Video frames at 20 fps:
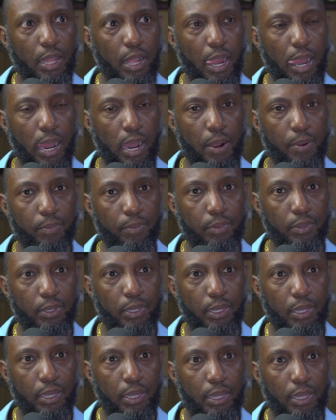Um,
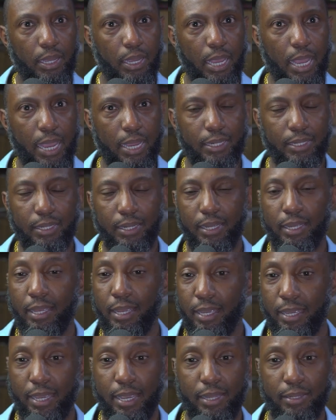and
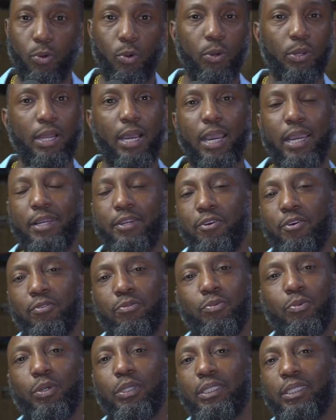again, whole idea
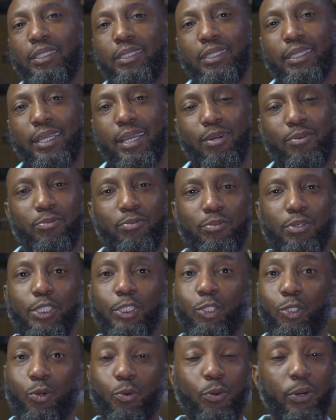of wanting to get
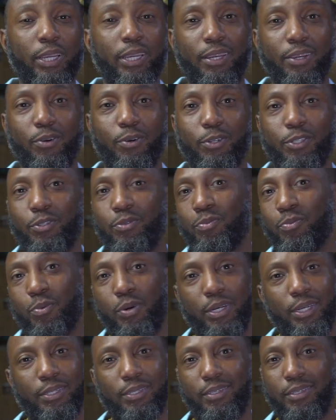rich quick or
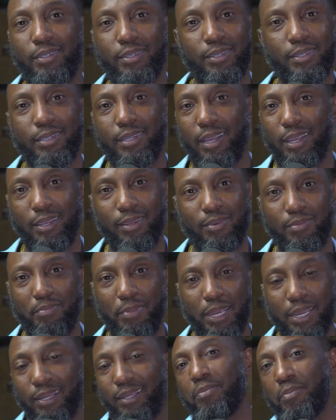wanting to just like
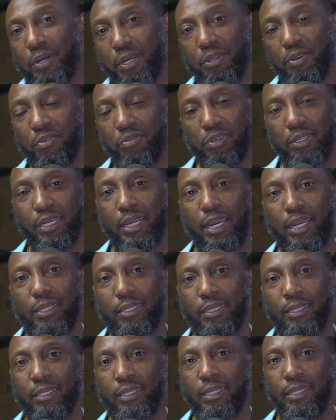make a lot of money
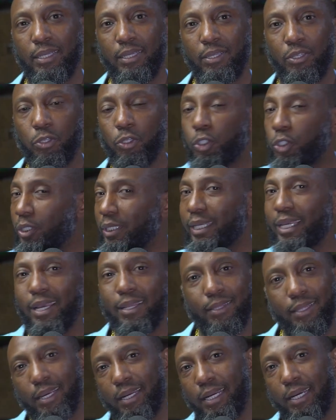overnight, you should
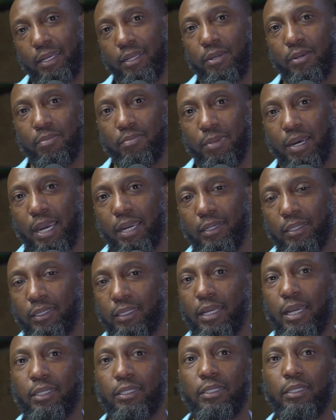get that out of your mind.
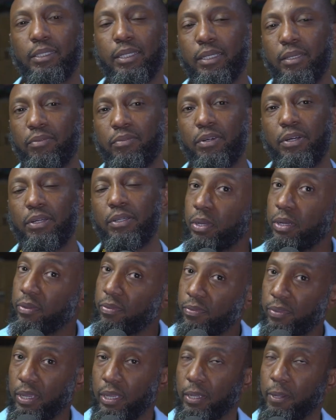It's actually like a very good
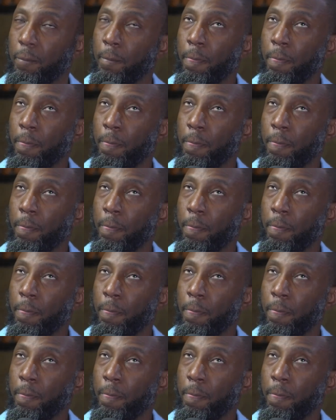thing.